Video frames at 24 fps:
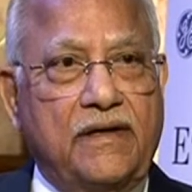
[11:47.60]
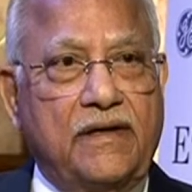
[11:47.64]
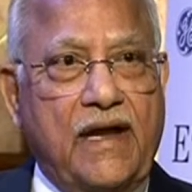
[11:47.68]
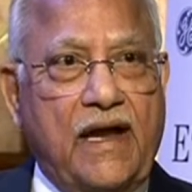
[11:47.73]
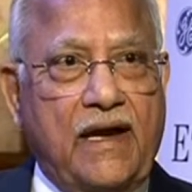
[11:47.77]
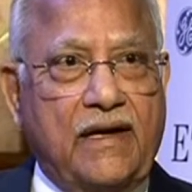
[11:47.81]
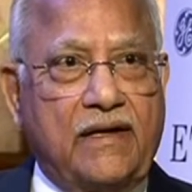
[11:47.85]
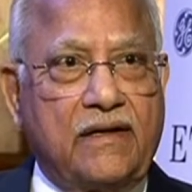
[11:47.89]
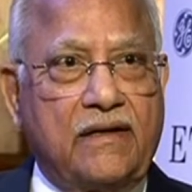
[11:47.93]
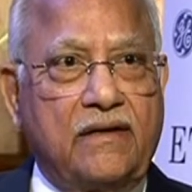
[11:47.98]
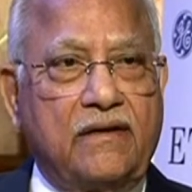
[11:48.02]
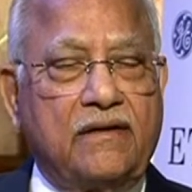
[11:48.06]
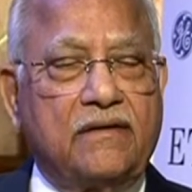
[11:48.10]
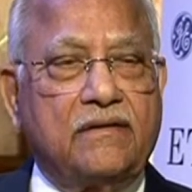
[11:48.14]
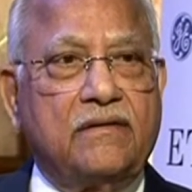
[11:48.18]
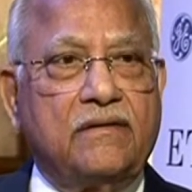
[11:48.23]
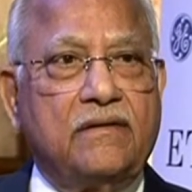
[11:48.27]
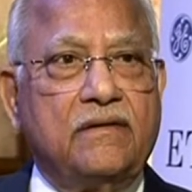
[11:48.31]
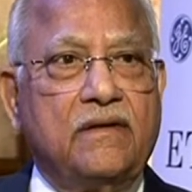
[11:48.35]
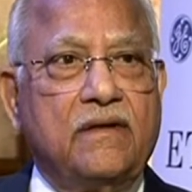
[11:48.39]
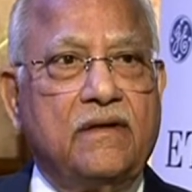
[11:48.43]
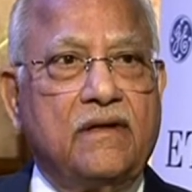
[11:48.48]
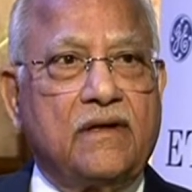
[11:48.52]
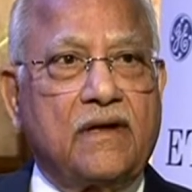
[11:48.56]
data,
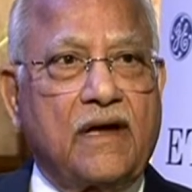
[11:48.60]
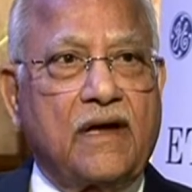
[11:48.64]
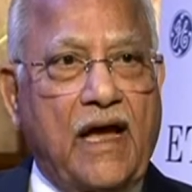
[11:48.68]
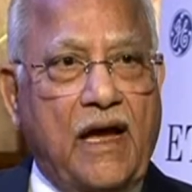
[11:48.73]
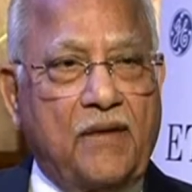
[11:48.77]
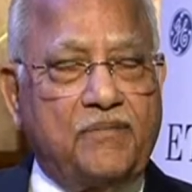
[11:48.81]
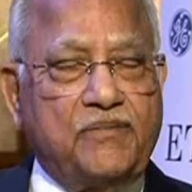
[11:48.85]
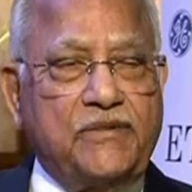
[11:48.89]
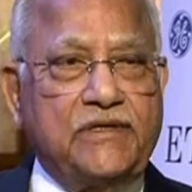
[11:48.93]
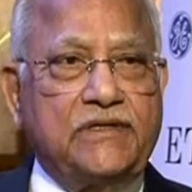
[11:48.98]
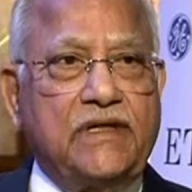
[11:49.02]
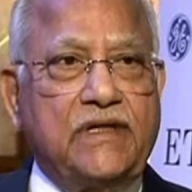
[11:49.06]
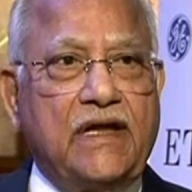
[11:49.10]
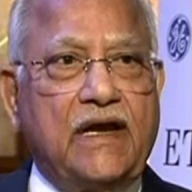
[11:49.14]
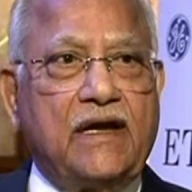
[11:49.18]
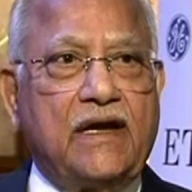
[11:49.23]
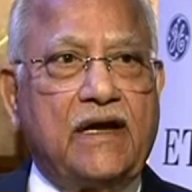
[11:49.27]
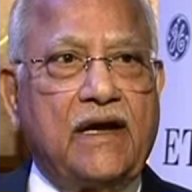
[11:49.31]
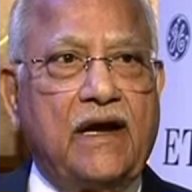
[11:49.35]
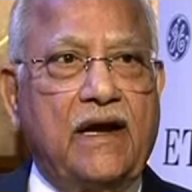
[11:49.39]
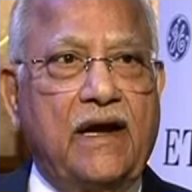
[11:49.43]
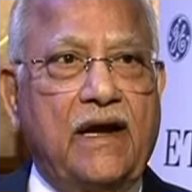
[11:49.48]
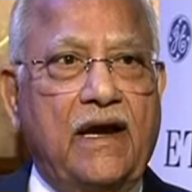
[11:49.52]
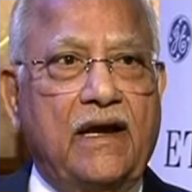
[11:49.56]
captured the
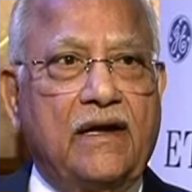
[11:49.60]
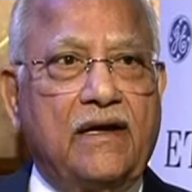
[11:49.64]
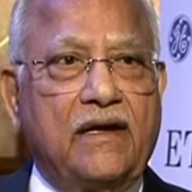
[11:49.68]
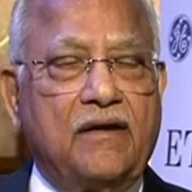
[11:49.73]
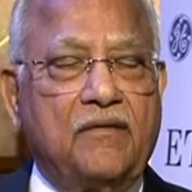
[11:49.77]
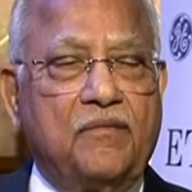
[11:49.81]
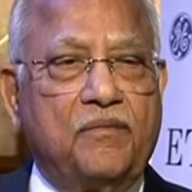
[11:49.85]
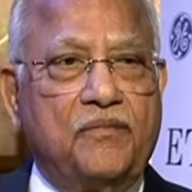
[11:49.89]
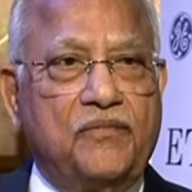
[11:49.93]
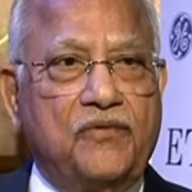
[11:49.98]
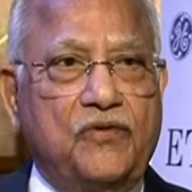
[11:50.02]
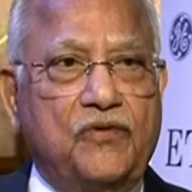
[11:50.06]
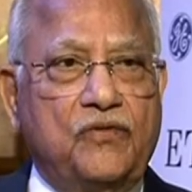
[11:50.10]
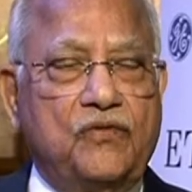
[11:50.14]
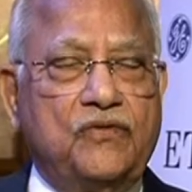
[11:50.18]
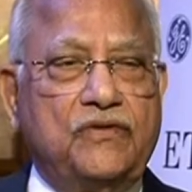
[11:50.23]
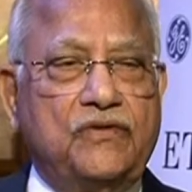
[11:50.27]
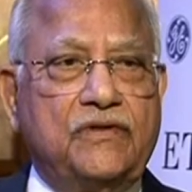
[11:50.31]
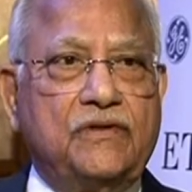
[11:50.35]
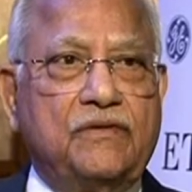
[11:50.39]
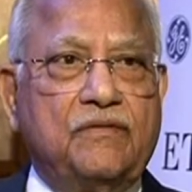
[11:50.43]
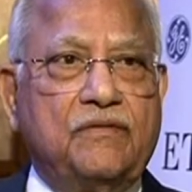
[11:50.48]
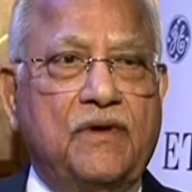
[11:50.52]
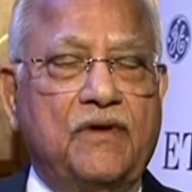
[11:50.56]
entire data,
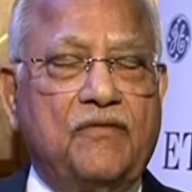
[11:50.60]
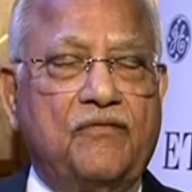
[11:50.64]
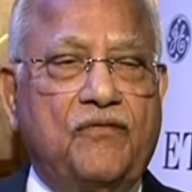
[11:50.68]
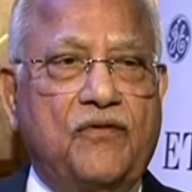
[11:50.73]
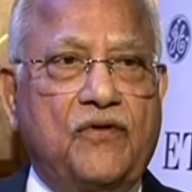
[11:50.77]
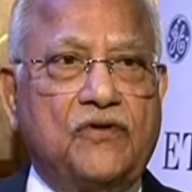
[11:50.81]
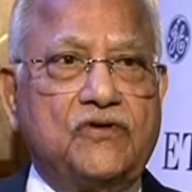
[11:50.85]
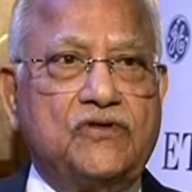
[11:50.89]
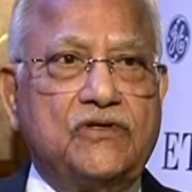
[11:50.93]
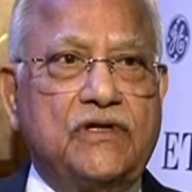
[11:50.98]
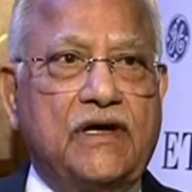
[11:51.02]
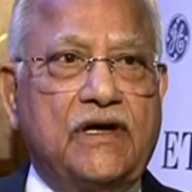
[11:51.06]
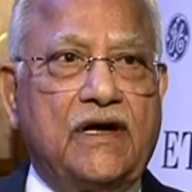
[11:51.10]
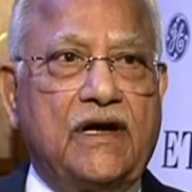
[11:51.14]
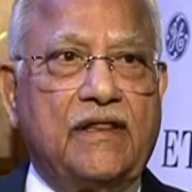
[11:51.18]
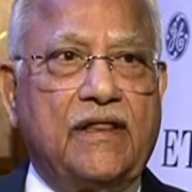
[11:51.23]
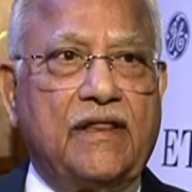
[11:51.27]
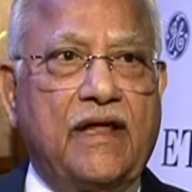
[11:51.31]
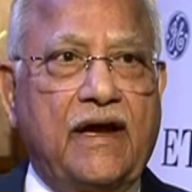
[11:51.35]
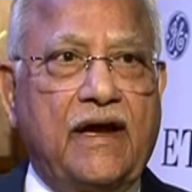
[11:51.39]
unfortunately